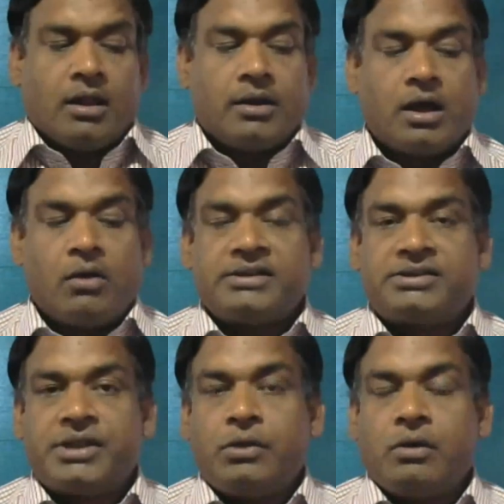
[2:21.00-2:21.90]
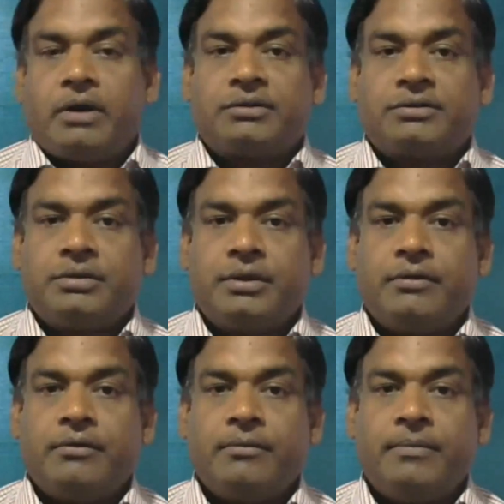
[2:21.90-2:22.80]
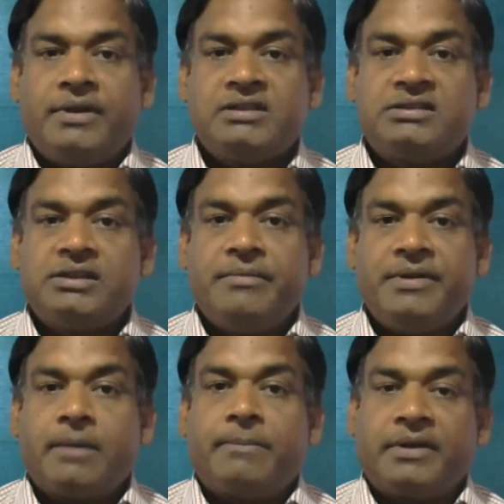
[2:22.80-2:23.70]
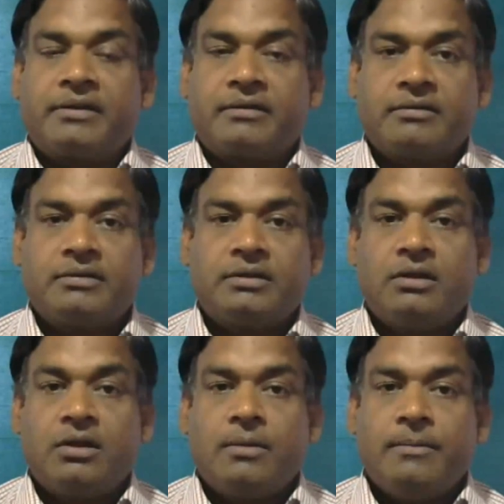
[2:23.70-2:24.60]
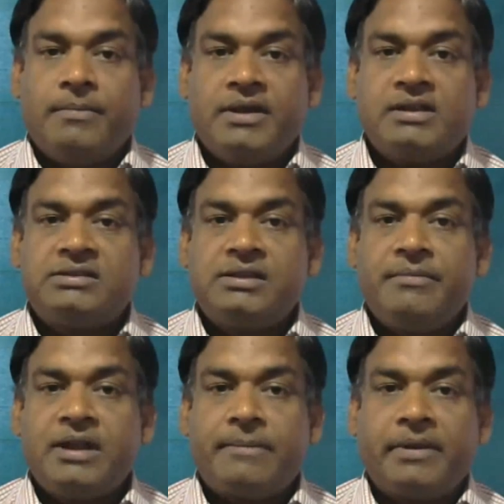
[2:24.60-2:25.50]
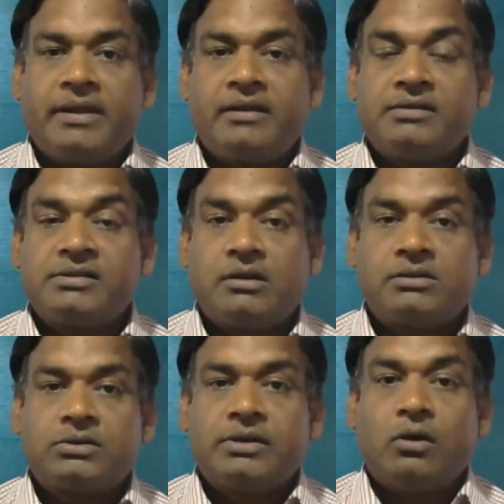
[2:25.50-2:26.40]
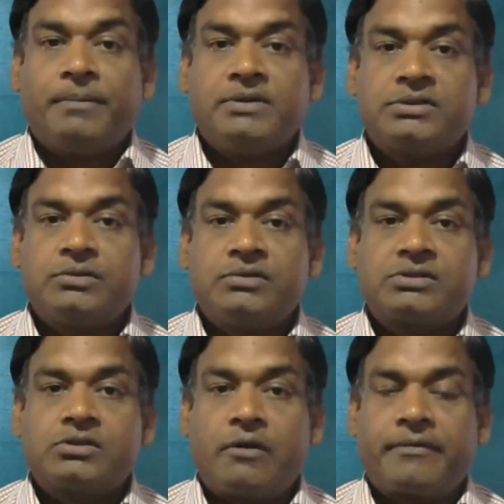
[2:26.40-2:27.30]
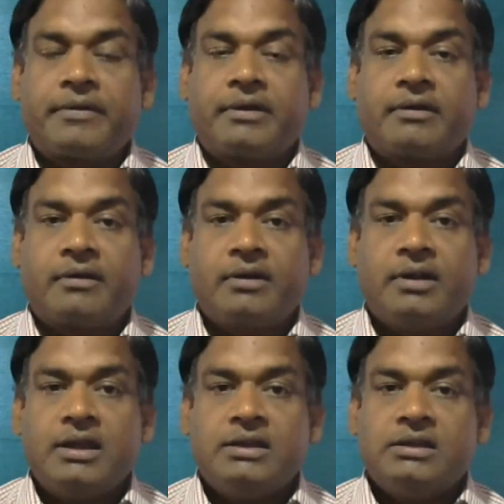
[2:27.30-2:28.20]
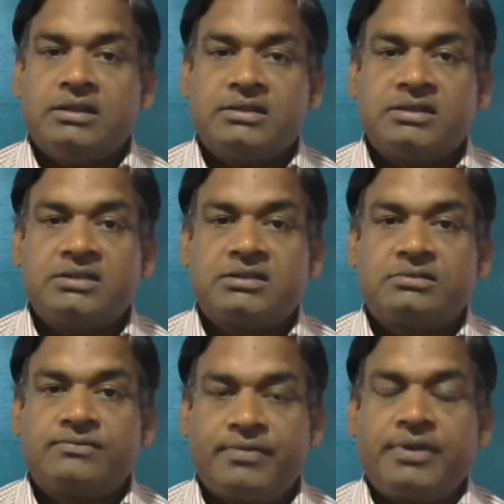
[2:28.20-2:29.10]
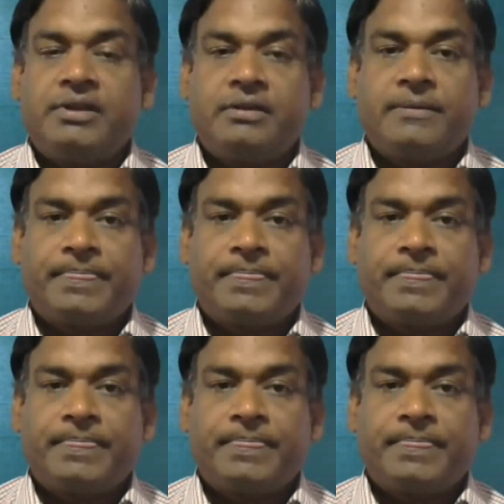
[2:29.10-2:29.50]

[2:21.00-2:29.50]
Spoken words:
Now I say you about VLC media player. VLC media player, this is also a open source software. This is free.